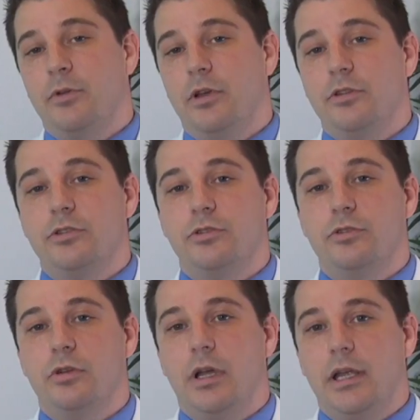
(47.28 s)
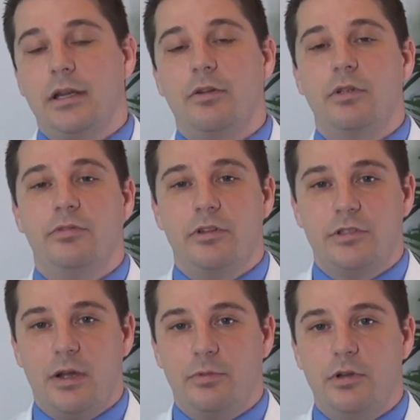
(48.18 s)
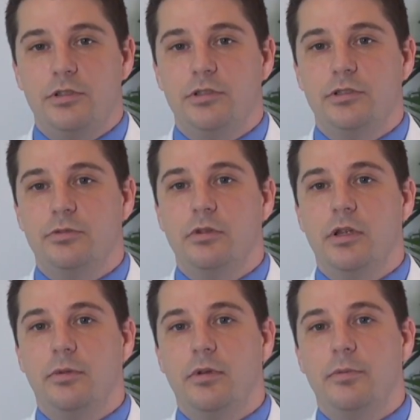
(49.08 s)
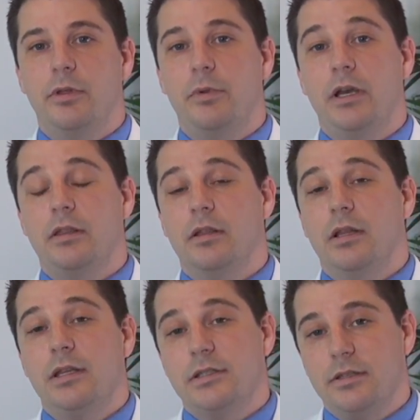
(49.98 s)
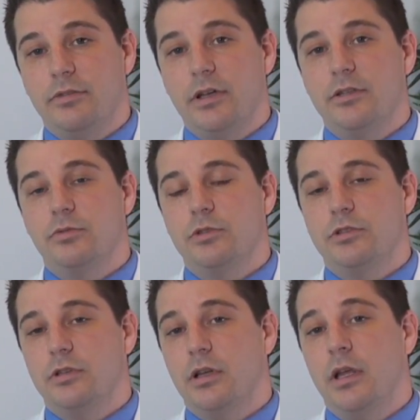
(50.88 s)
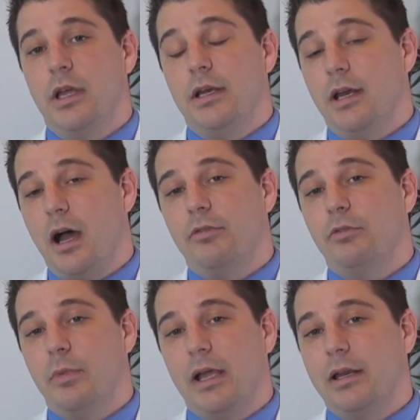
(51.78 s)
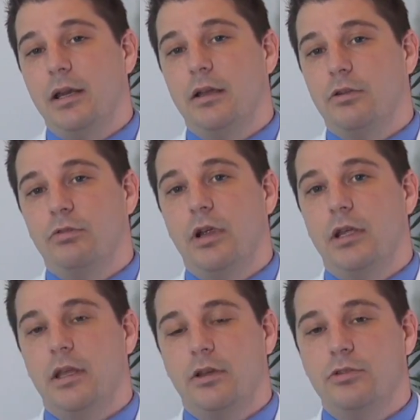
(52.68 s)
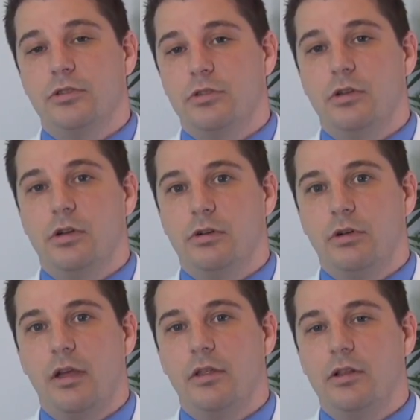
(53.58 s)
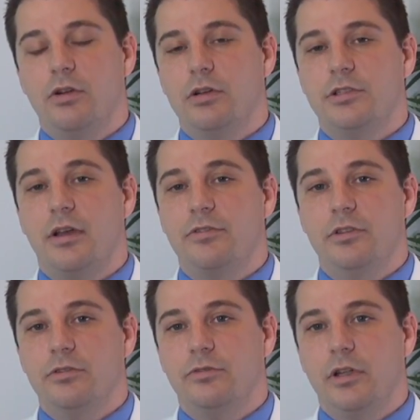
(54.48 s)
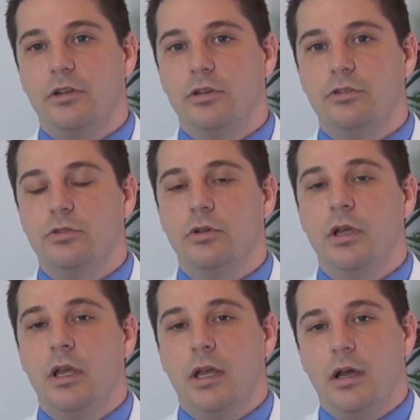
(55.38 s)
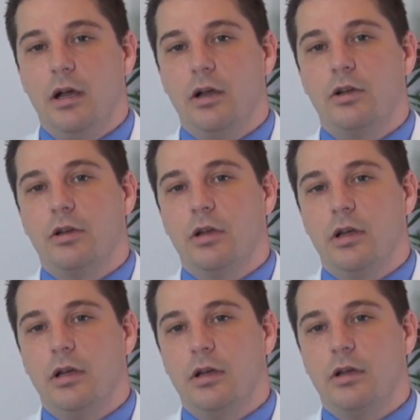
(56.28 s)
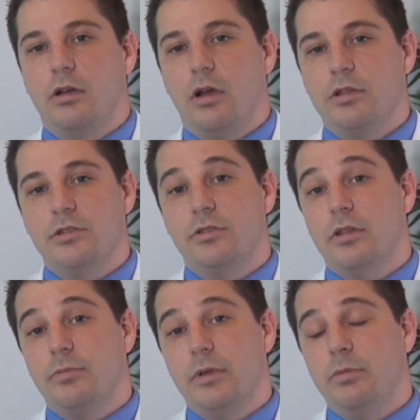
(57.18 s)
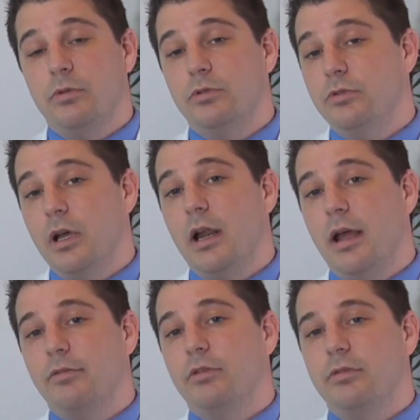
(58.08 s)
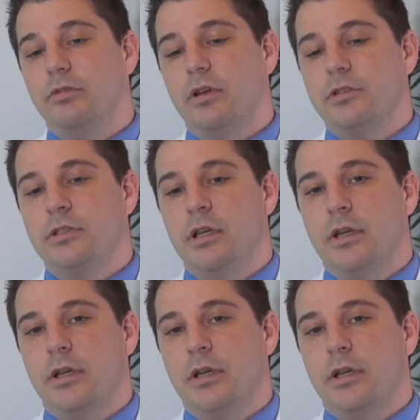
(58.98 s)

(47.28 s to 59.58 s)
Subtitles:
We also do anti-reflux operations and implementing the Lynx device, which is a novel magnetic ring that goes around the lower esophageal sphincter to causes that the people do not have reflux.